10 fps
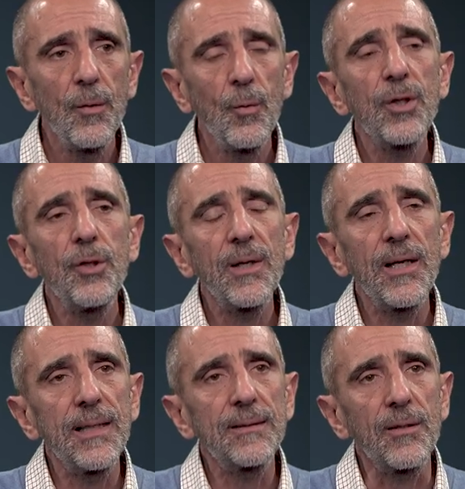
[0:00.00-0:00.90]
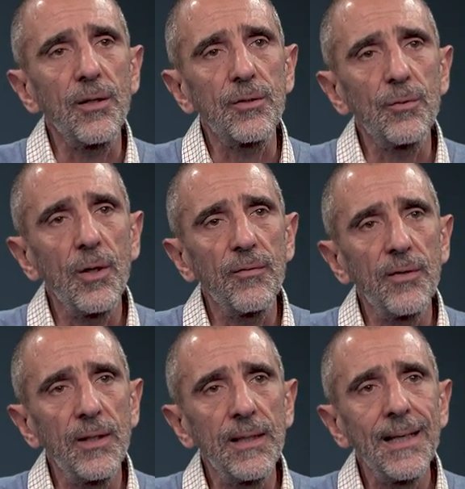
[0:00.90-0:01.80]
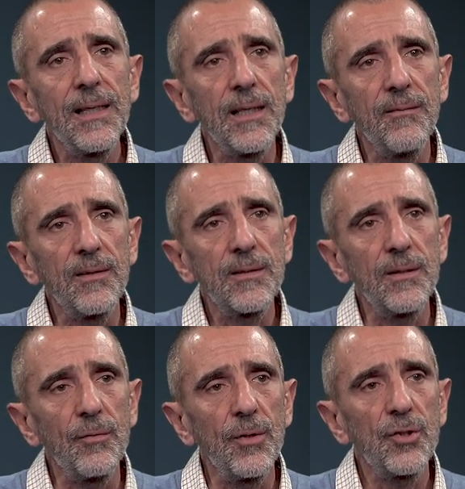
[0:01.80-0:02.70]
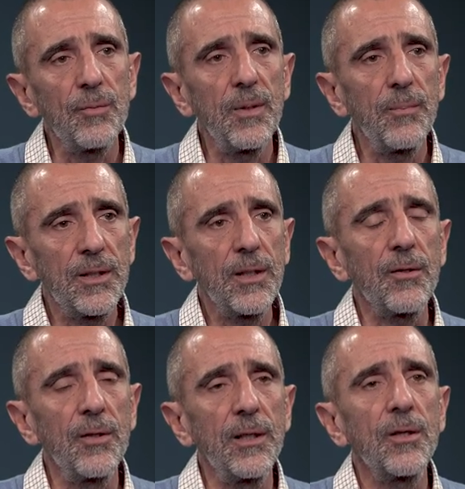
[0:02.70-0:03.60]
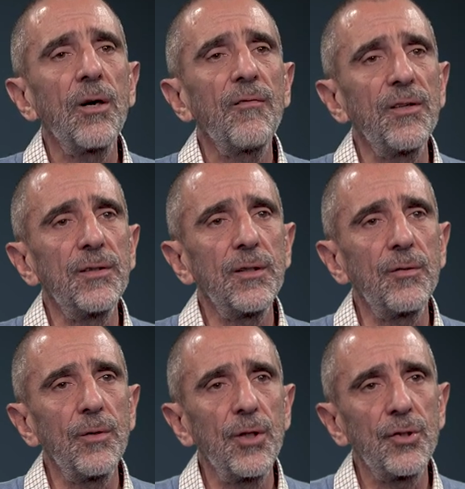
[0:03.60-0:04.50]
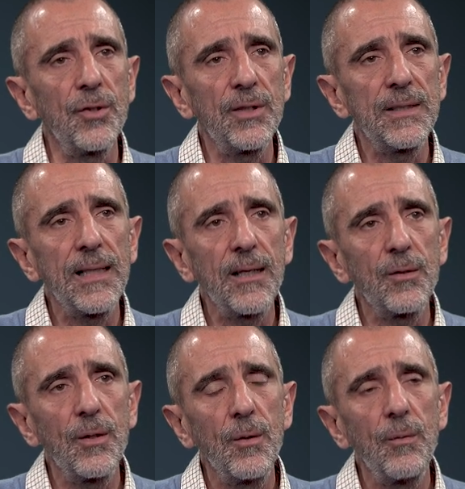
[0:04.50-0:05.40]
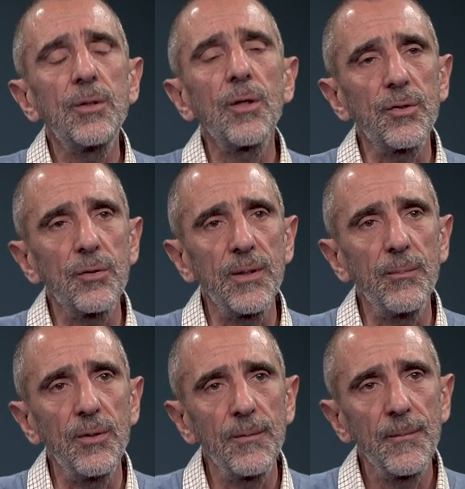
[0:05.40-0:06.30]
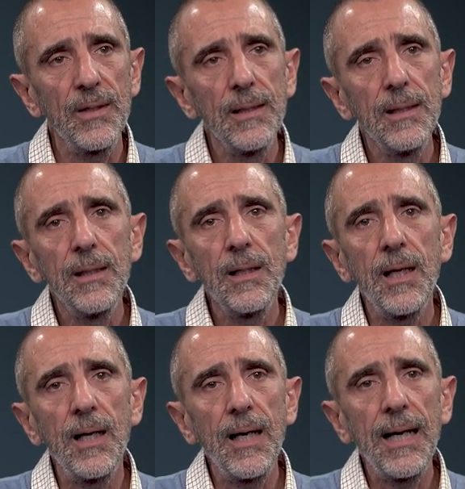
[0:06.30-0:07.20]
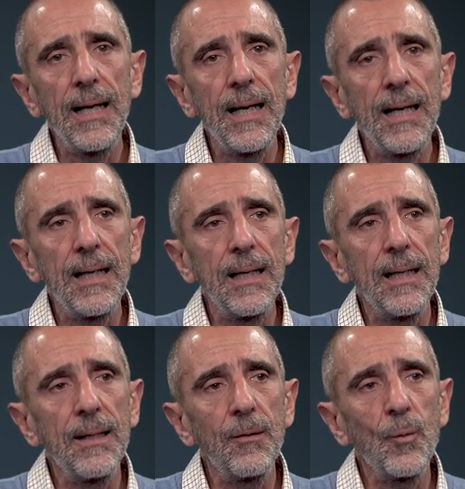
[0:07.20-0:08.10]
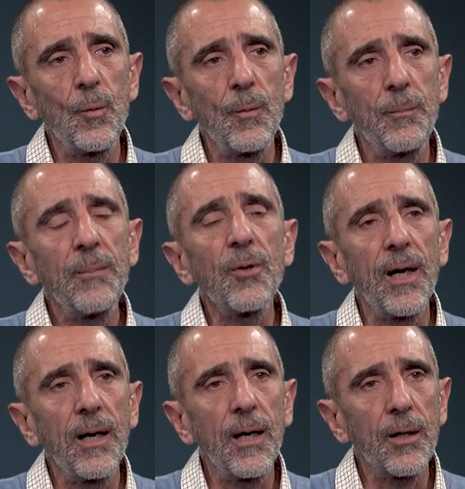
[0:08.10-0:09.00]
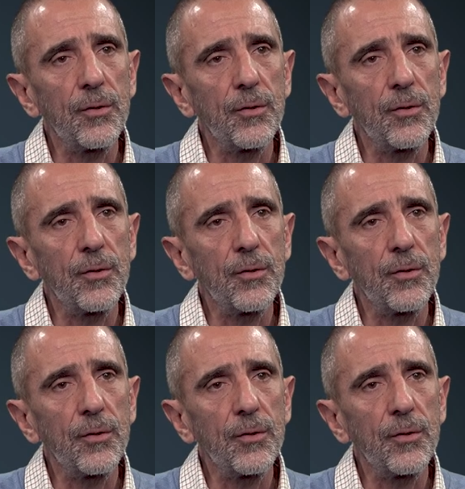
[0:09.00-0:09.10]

What human rights have got to offer in any given situation, but particularly in conflict situation, is that we talk to people uh, I, people are our